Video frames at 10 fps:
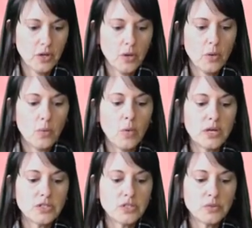
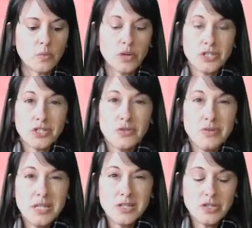What do you
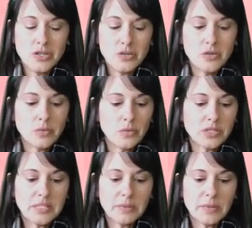need to do? Well,
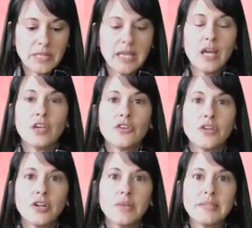simply,
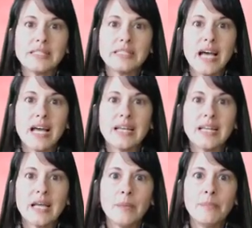you're going to be
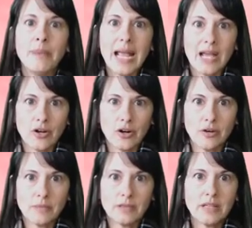signing a banner.
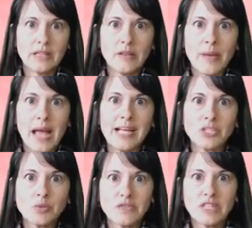In the
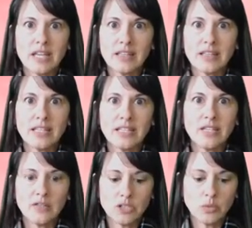past, we've done little
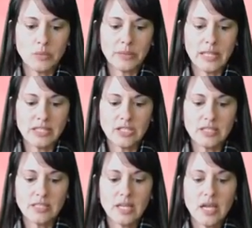individual
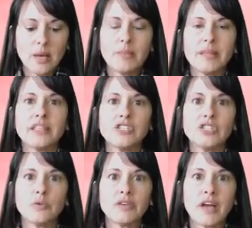pledges, but this
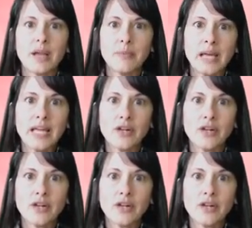year we've got a banner